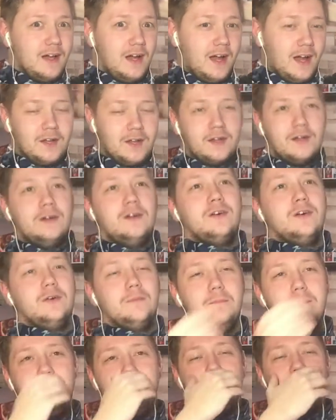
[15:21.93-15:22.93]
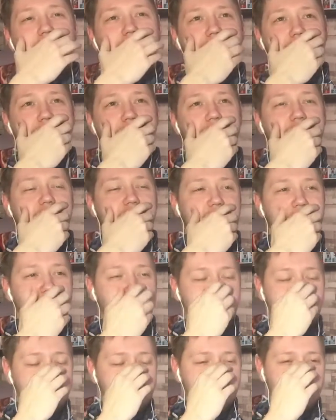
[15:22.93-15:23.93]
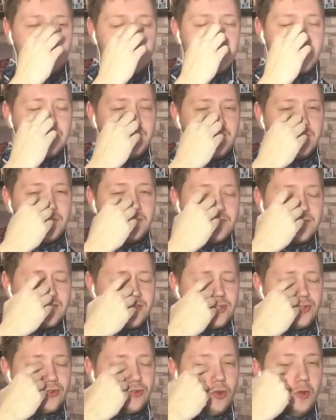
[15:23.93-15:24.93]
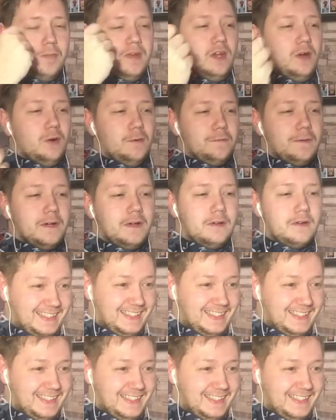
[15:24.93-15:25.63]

Oh, maybe Tetsu Tetsu and Kirishima could screw me over.